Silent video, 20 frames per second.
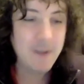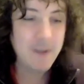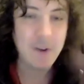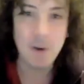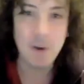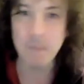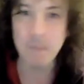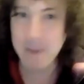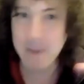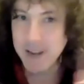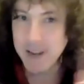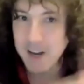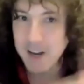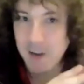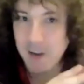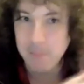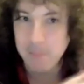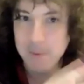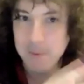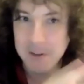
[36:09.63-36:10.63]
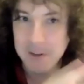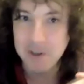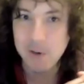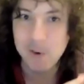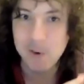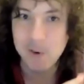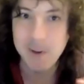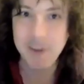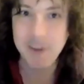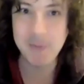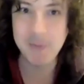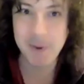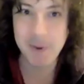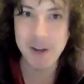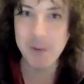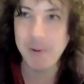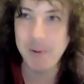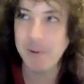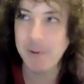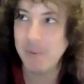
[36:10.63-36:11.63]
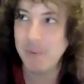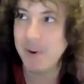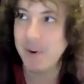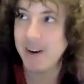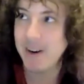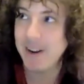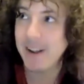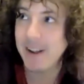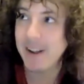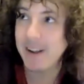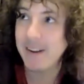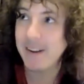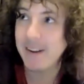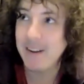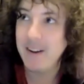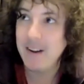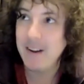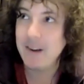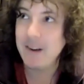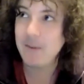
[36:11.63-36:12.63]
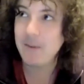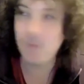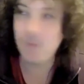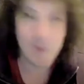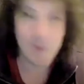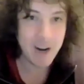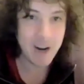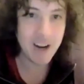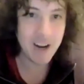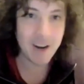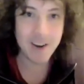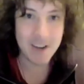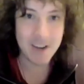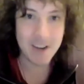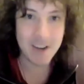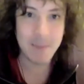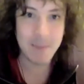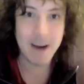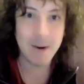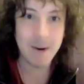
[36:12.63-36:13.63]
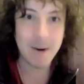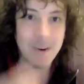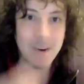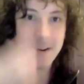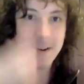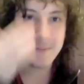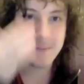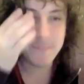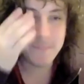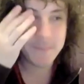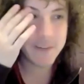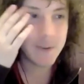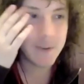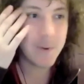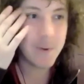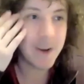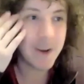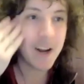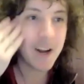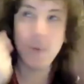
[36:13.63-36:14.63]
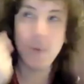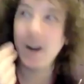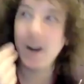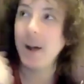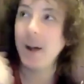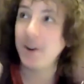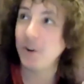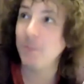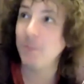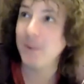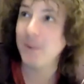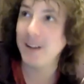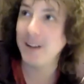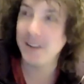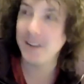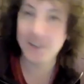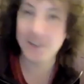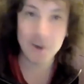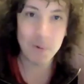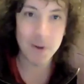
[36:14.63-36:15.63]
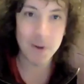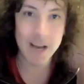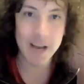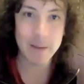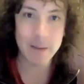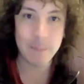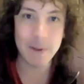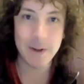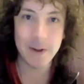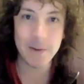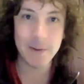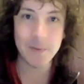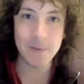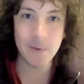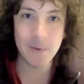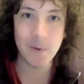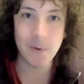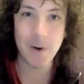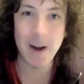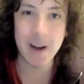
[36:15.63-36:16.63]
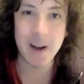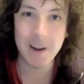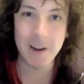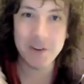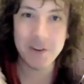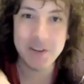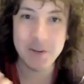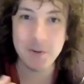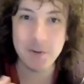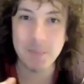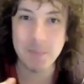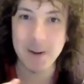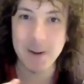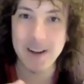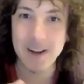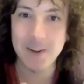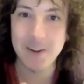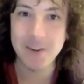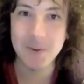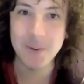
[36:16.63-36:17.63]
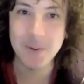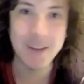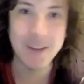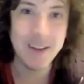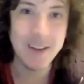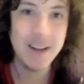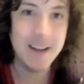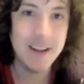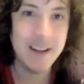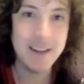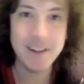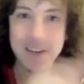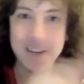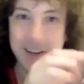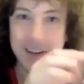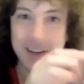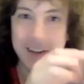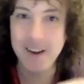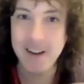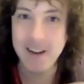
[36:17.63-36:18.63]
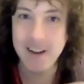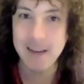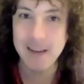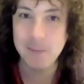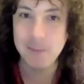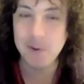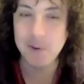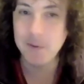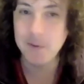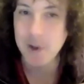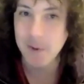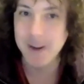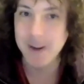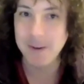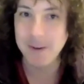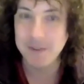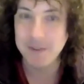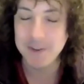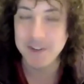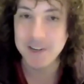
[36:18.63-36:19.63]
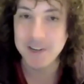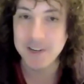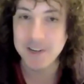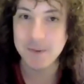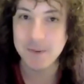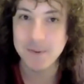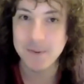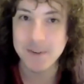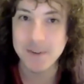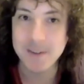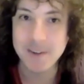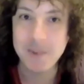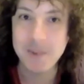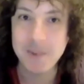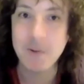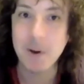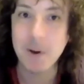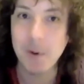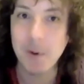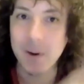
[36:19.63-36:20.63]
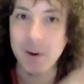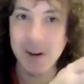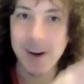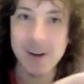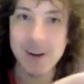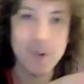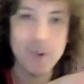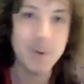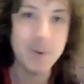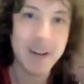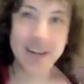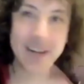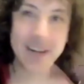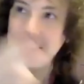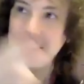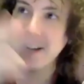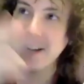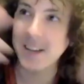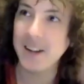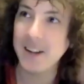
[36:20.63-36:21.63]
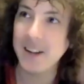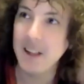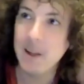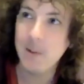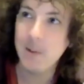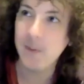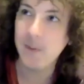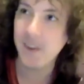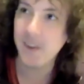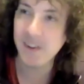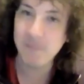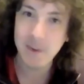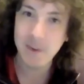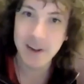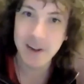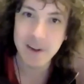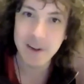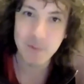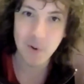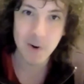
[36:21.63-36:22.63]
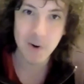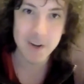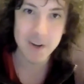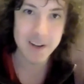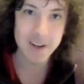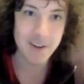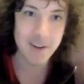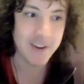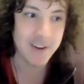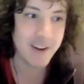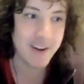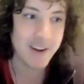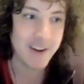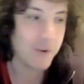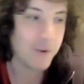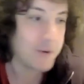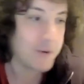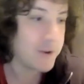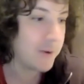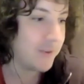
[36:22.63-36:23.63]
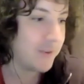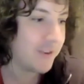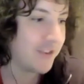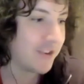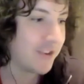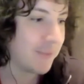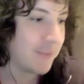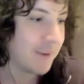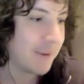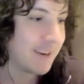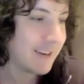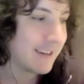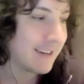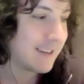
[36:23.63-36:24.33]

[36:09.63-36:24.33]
make up the tour. That's what I always really like about snooker. Like when I do play the snooker game on PS4, I like to use players who are the tiny names who no one else has used. So you go online, you're against like 5 million Ronnies, and then you're using someone like,